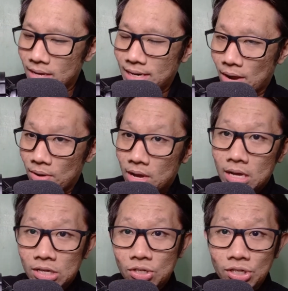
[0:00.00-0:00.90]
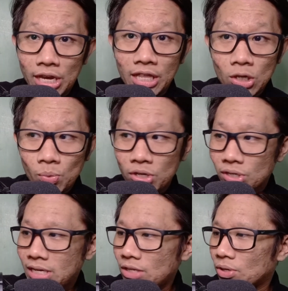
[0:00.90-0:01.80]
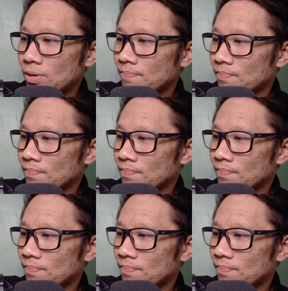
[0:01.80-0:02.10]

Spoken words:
Now, say this with your dito.